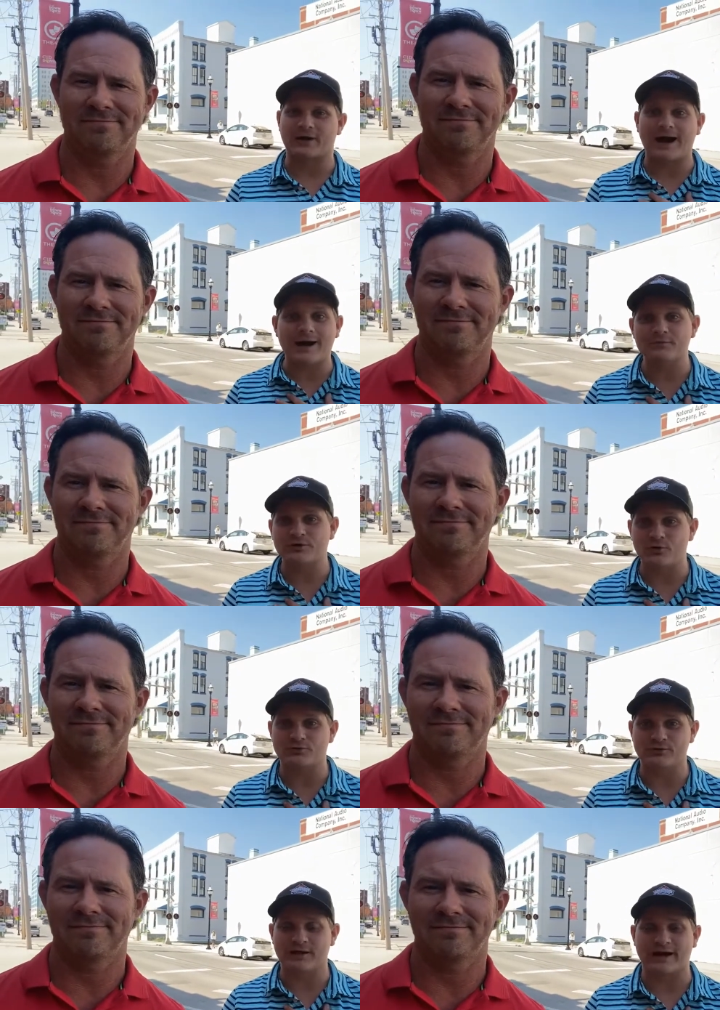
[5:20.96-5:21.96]
Speaker 1: I'm the
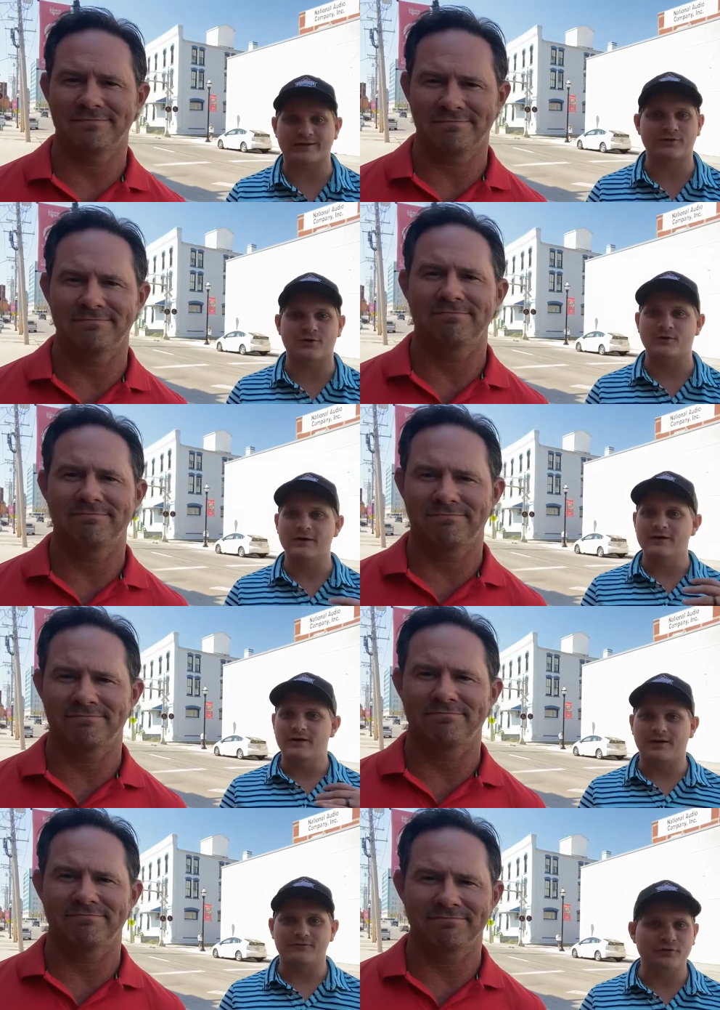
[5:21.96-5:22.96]
go-to guy. So
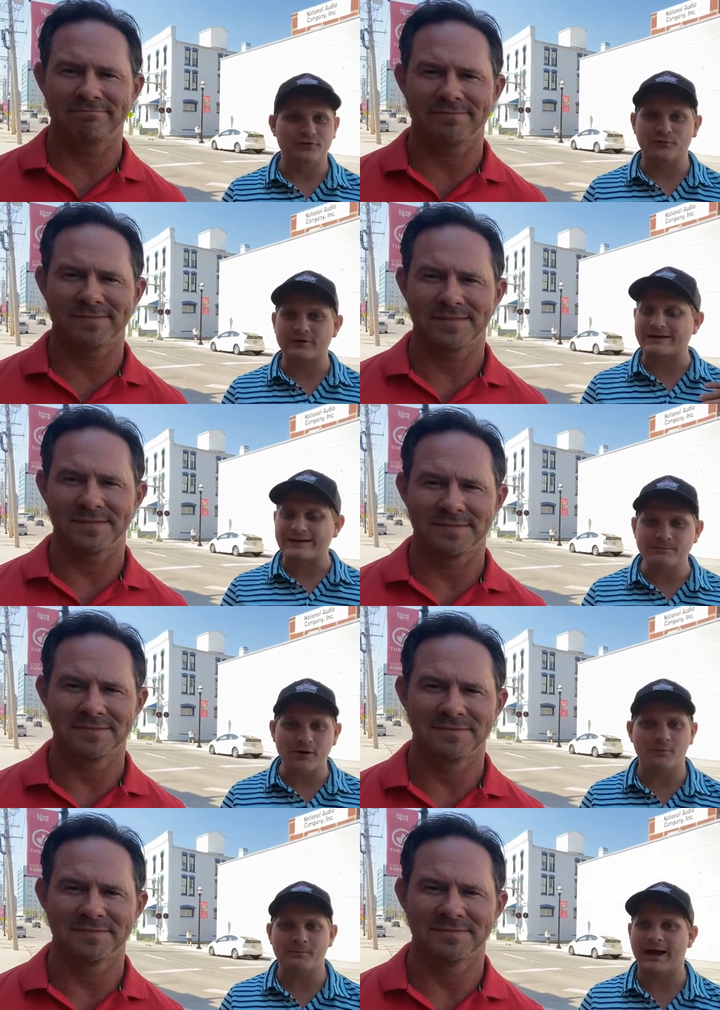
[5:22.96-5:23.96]
uh, feel free to
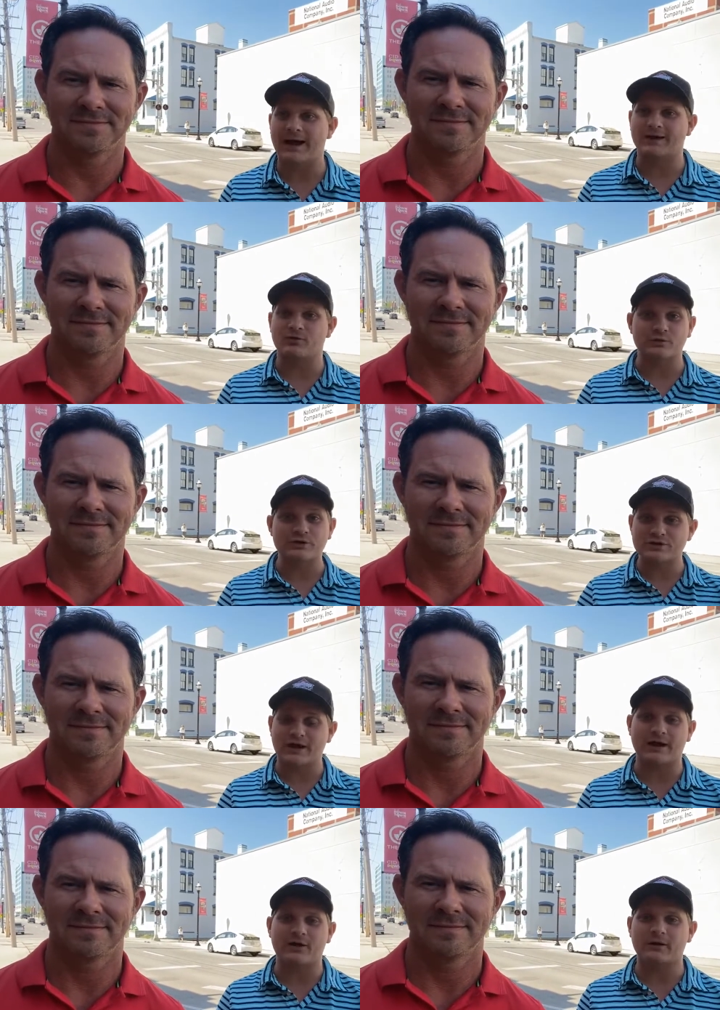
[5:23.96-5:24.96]
email back, reach
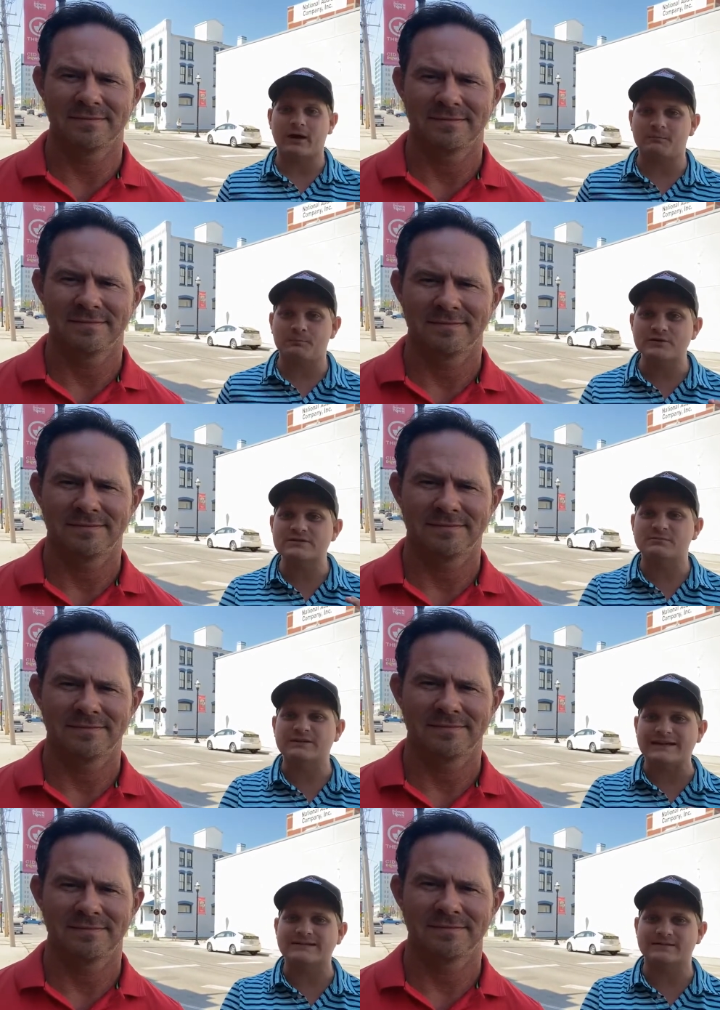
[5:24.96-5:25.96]
out. I'll, I'll put some
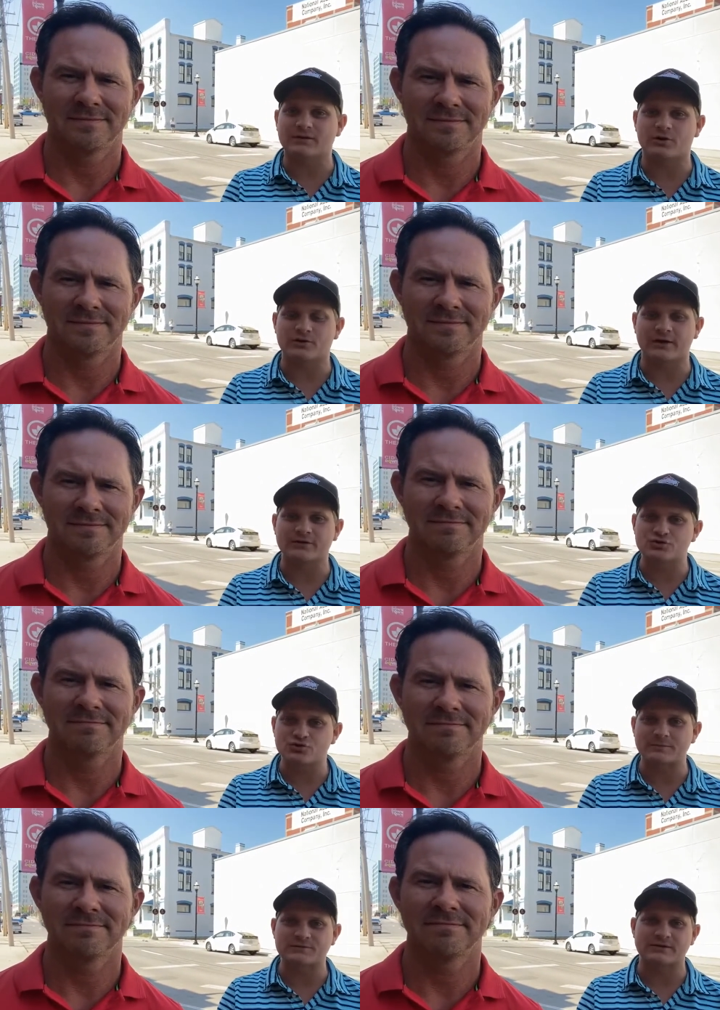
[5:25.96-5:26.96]
links in our uh,
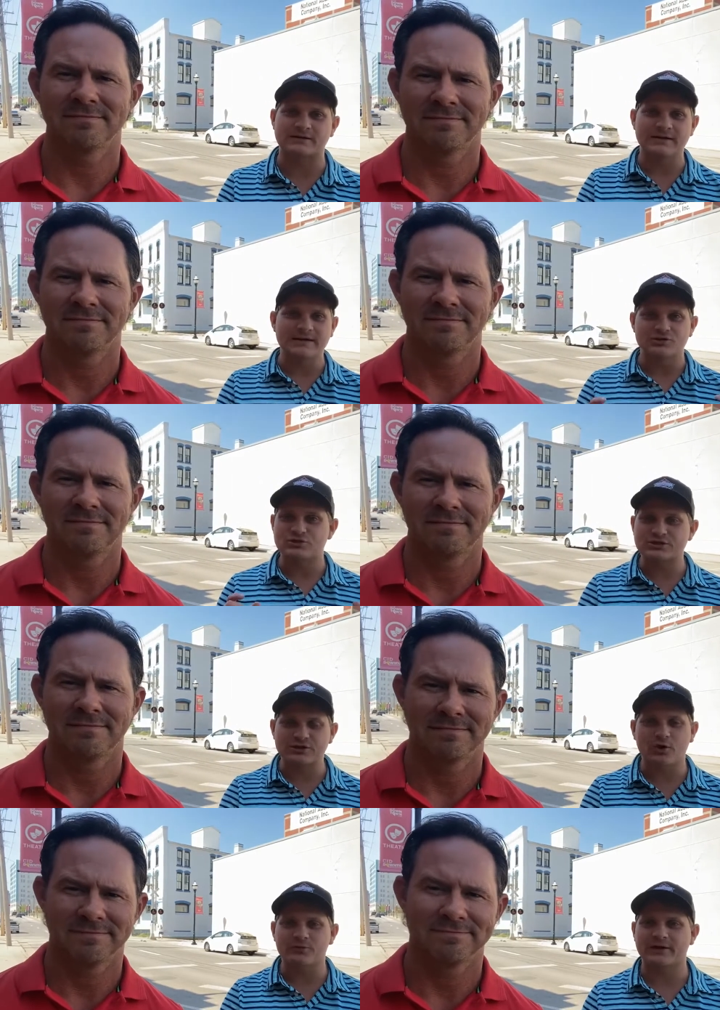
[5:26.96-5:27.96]
description just to
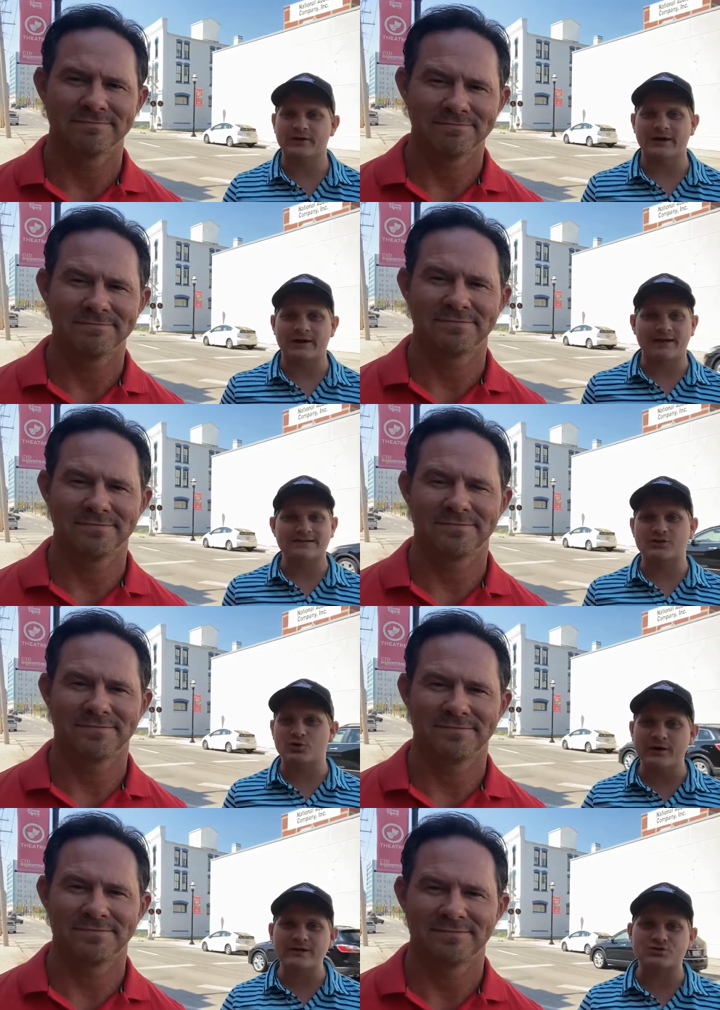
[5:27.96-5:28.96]
go there. And that's the
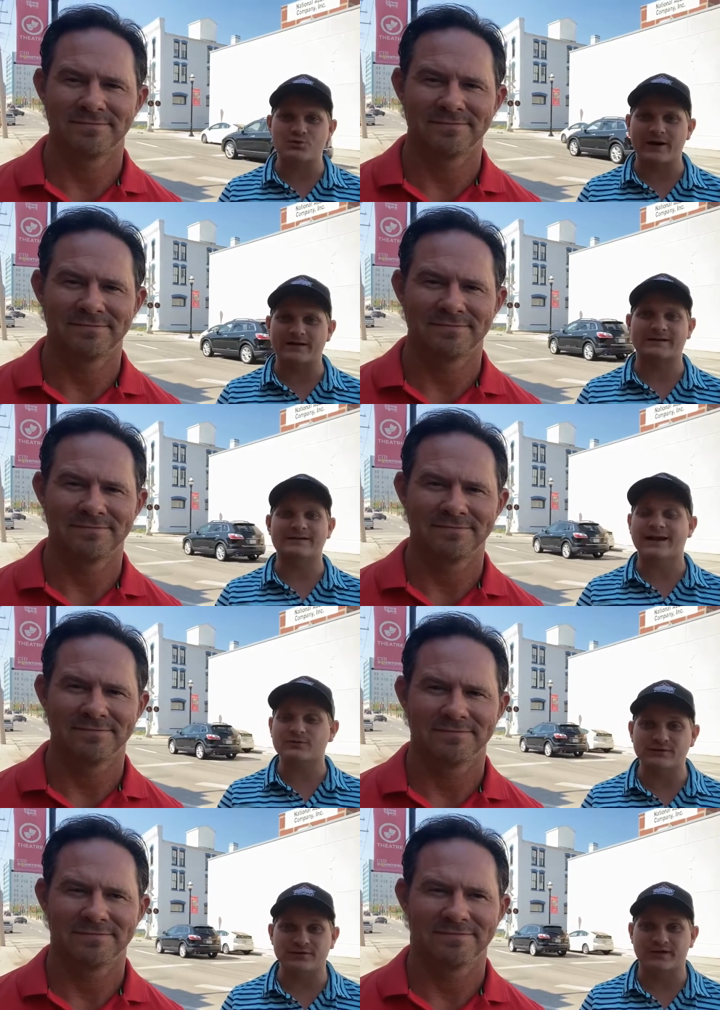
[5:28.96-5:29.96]
quickest way to connect
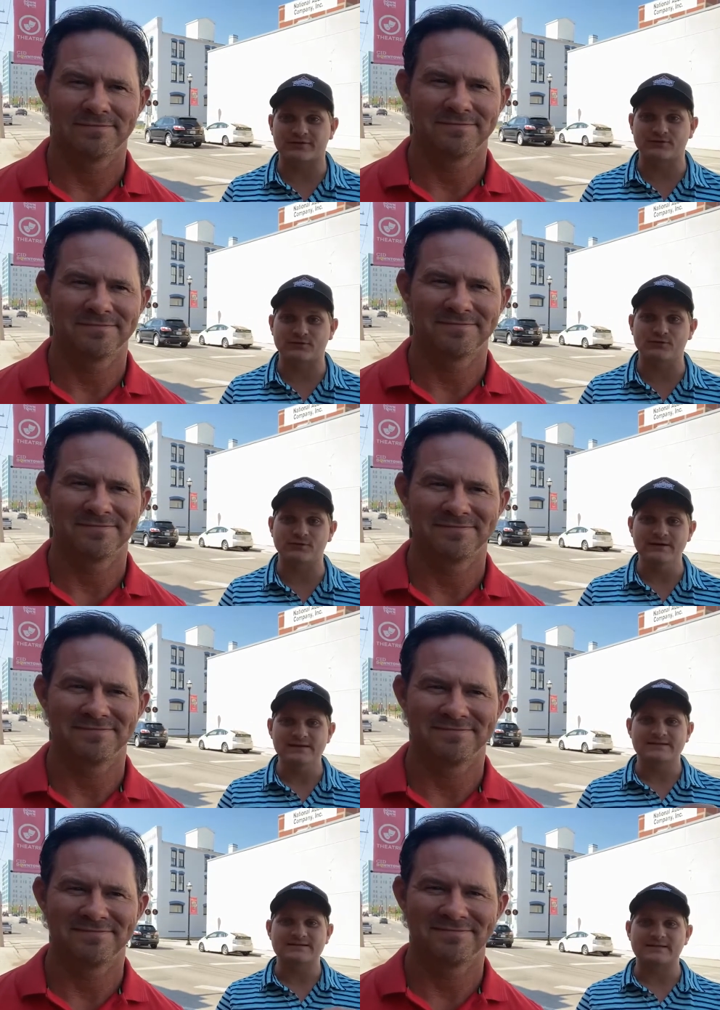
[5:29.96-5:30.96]
with us to
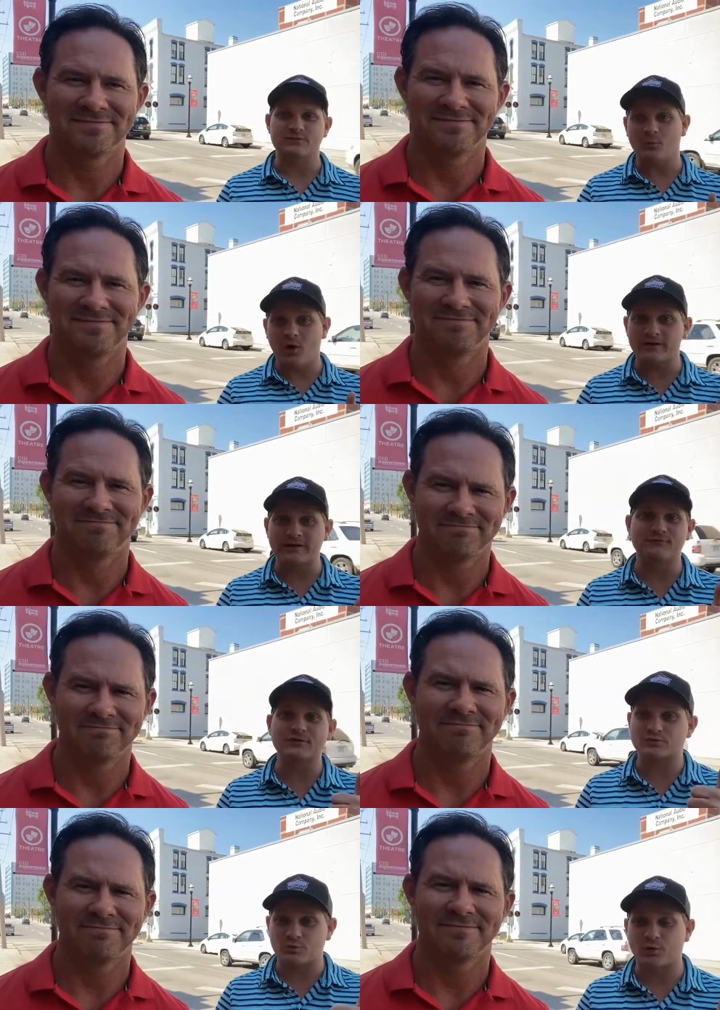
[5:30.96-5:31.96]
see, one, if
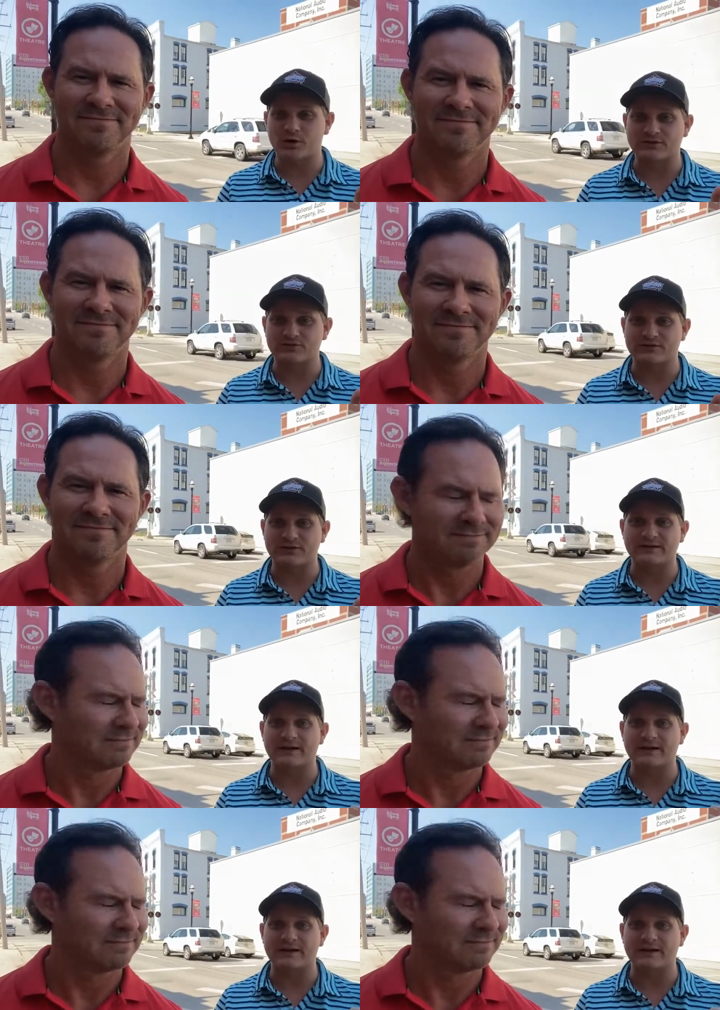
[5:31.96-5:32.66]
this will work in your city,